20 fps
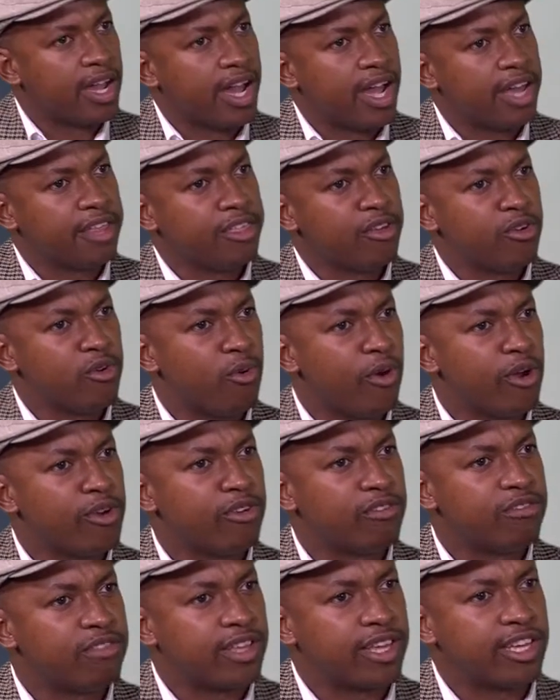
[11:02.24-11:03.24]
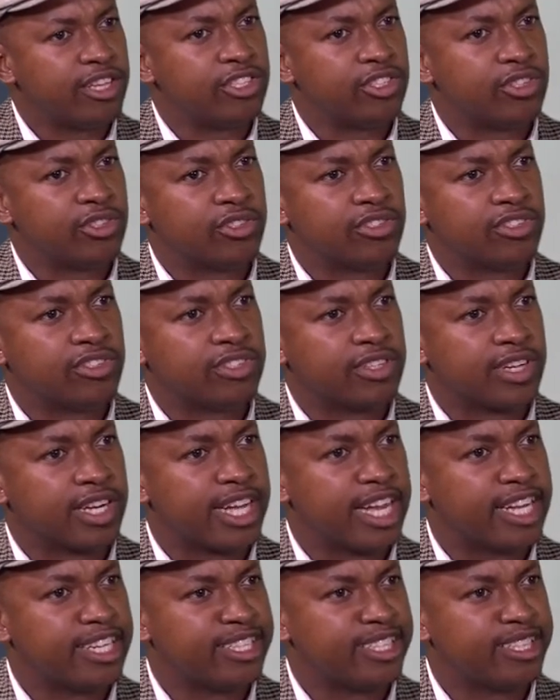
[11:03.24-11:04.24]
I think one of the issues
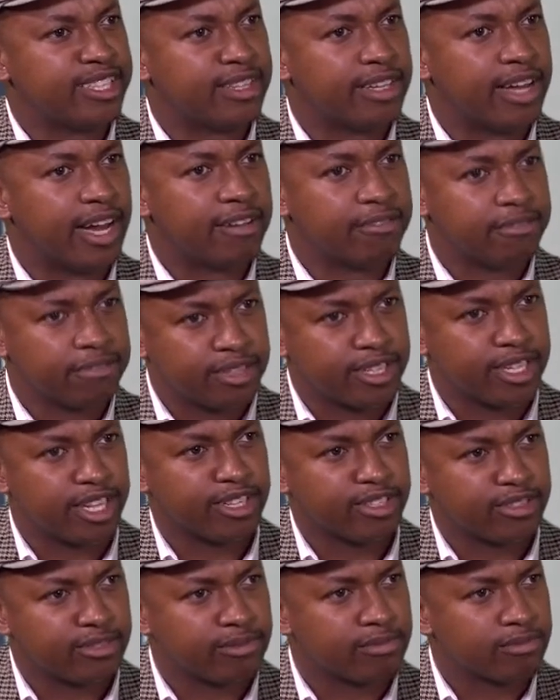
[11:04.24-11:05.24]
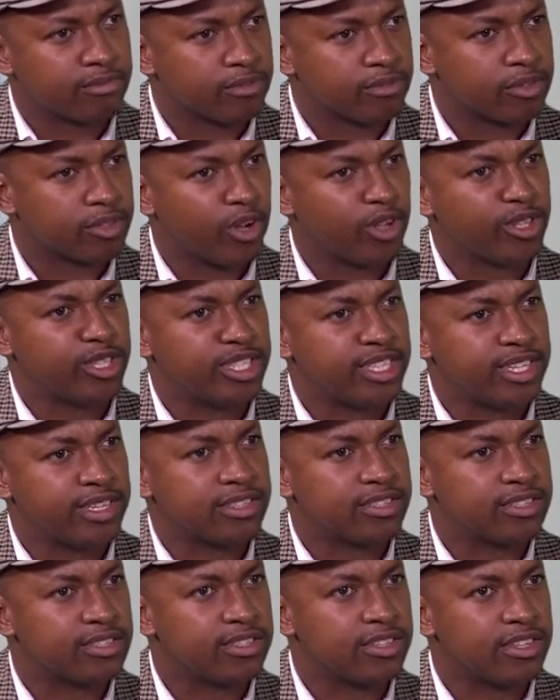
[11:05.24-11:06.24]
regarding the African
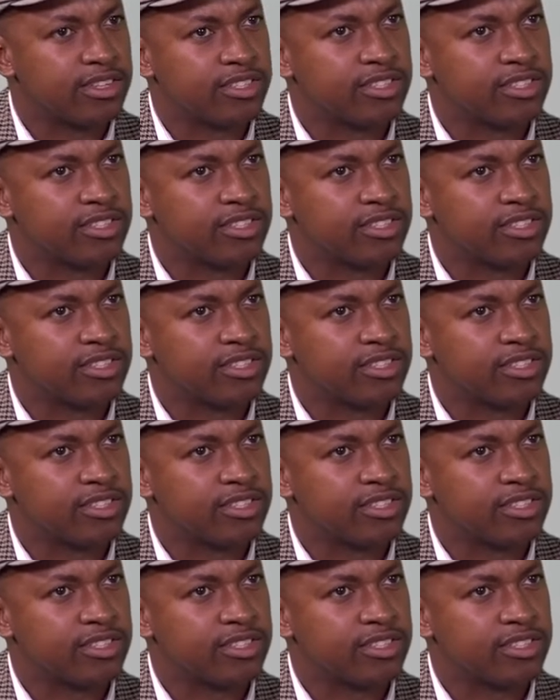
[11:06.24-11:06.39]
context mm -hmm.